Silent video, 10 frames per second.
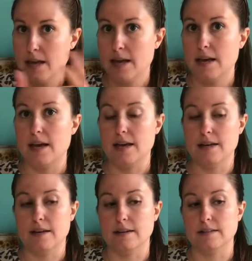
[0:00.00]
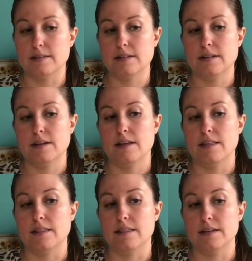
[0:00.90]
And
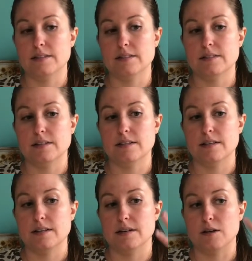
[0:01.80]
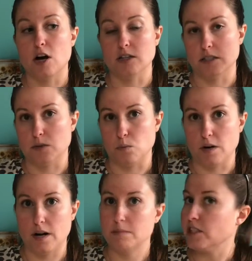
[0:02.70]
this causes one
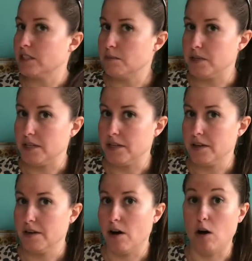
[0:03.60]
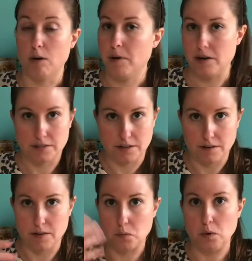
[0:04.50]
object to be all positive
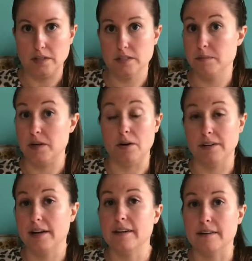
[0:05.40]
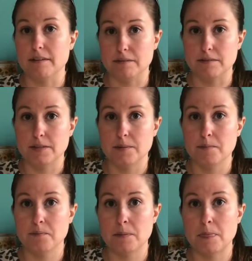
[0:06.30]
and one to be all negative.
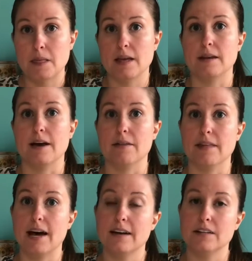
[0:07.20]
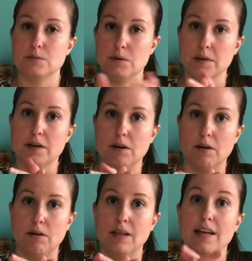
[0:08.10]
Now that is what we
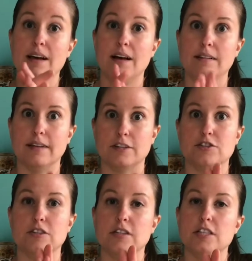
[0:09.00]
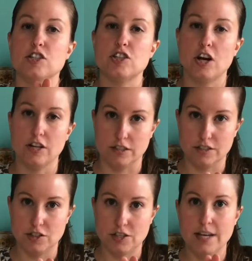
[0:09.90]
call electrically
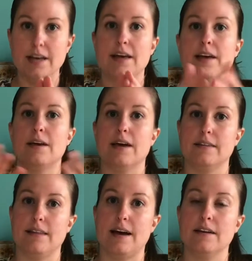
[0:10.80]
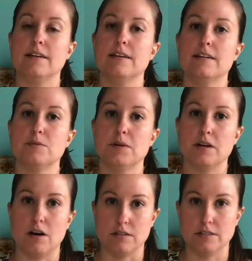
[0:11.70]
charged, and that is what
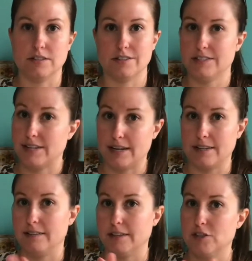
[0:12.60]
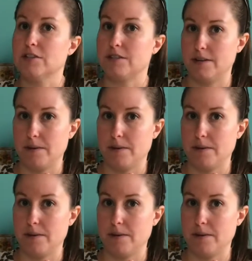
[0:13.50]
causes our static electricity.